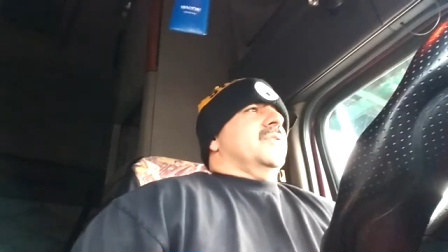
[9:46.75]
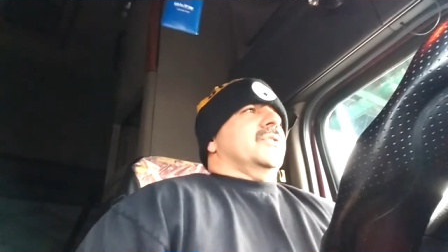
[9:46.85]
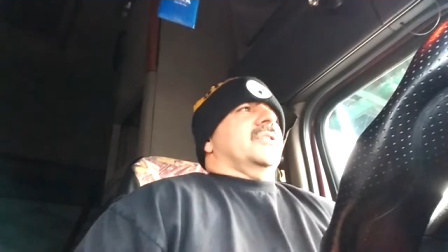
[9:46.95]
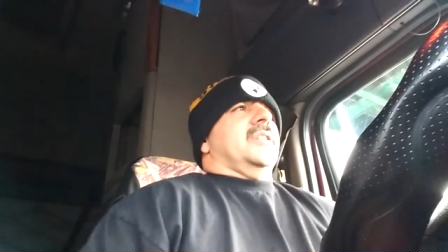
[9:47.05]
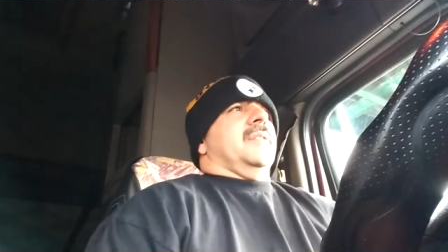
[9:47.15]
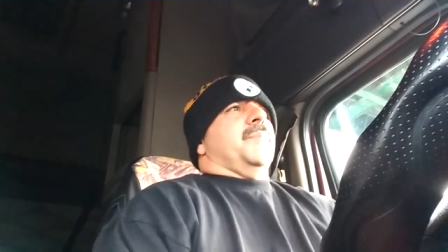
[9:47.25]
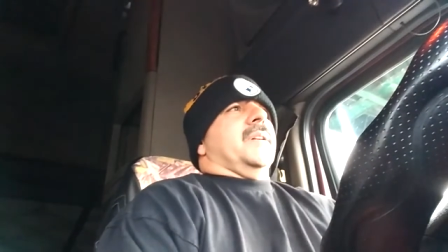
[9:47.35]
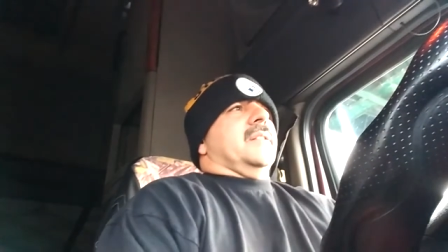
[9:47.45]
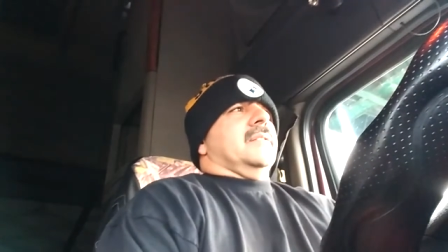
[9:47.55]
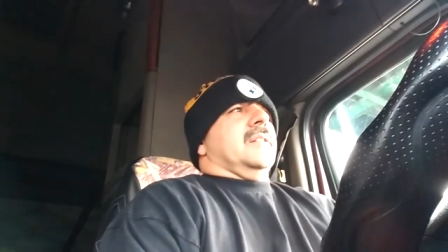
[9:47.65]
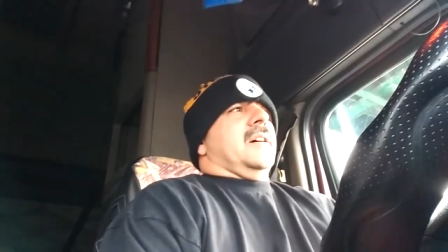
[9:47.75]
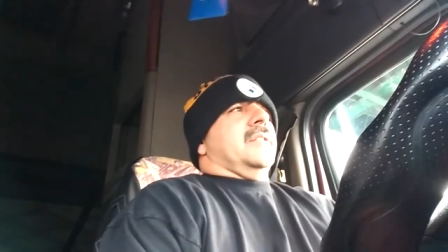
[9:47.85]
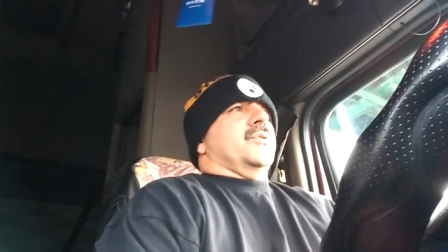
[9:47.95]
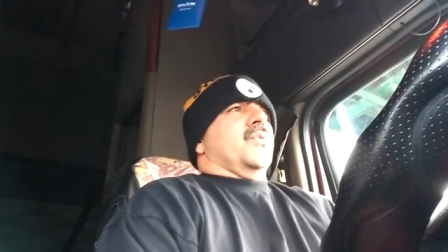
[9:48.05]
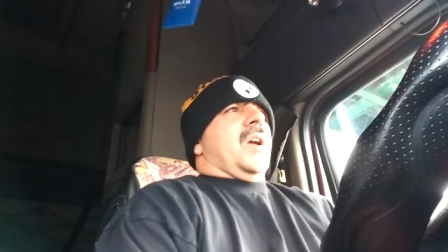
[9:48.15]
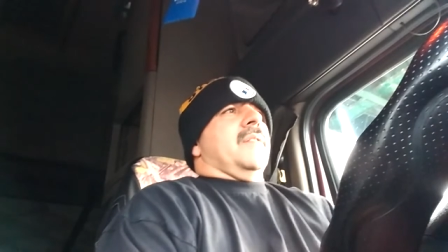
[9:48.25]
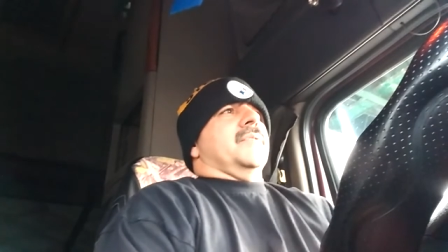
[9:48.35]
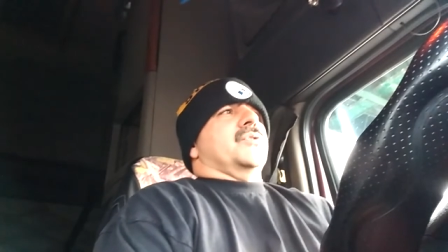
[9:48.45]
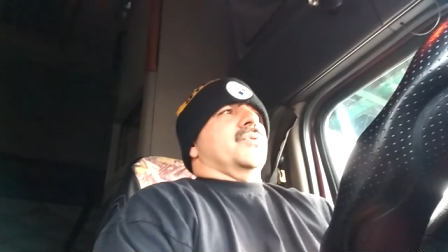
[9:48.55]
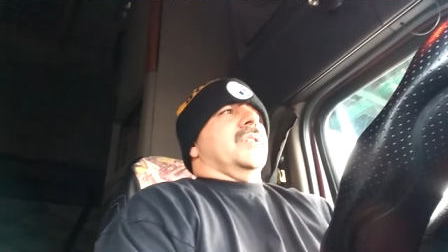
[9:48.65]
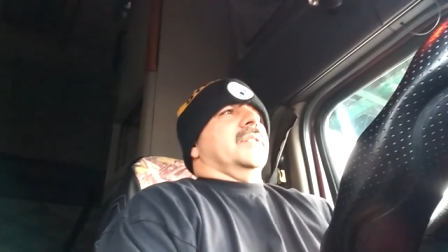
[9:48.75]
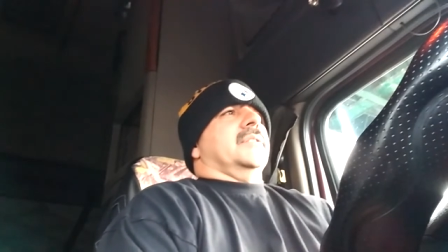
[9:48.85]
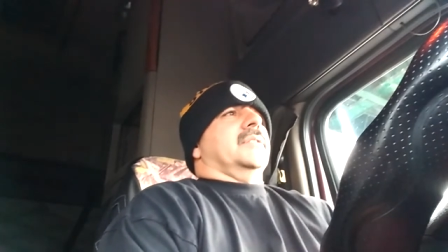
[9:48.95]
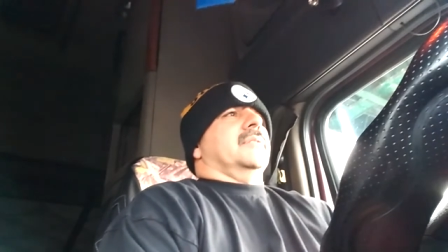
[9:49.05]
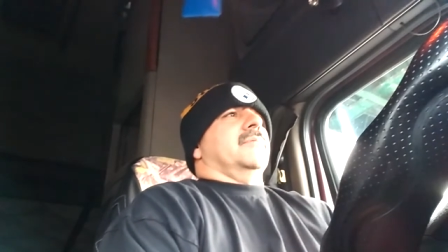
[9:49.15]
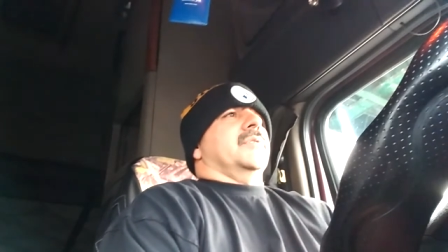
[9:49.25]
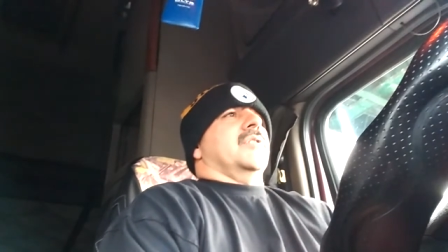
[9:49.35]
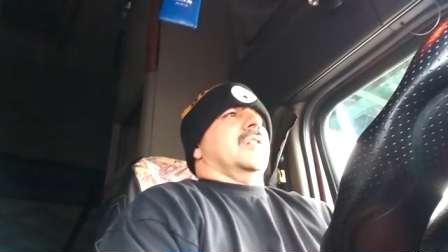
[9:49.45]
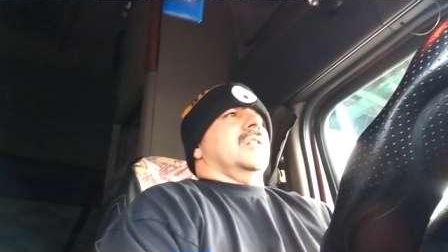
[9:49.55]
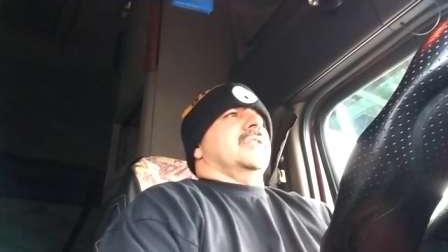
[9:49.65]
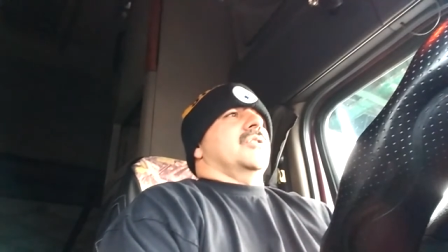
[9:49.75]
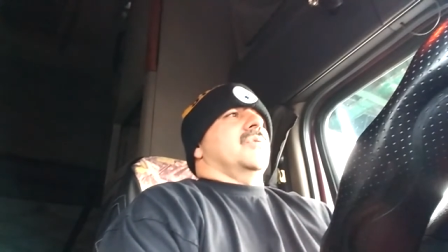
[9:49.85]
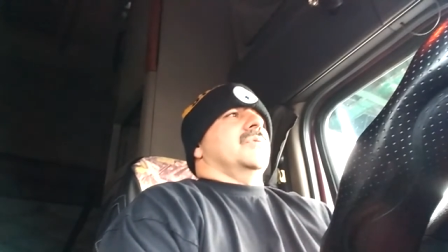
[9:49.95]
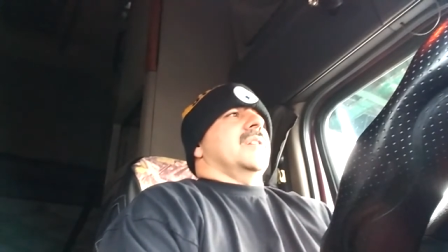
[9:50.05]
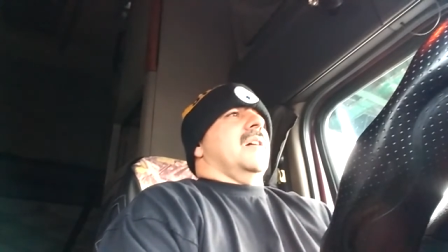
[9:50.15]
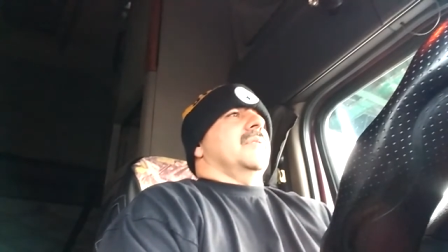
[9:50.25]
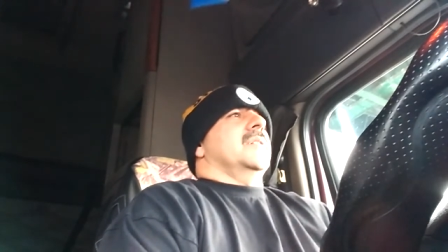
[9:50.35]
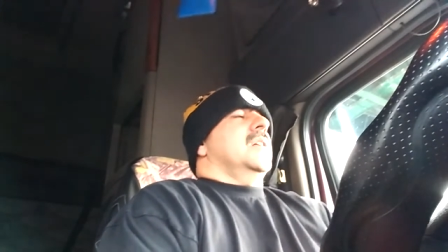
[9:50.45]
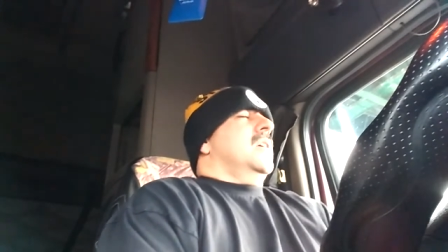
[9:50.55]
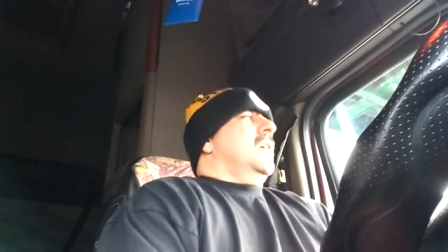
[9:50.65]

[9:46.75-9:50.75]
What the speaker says: a little tip on how to drive the trucks when your clutch goes out,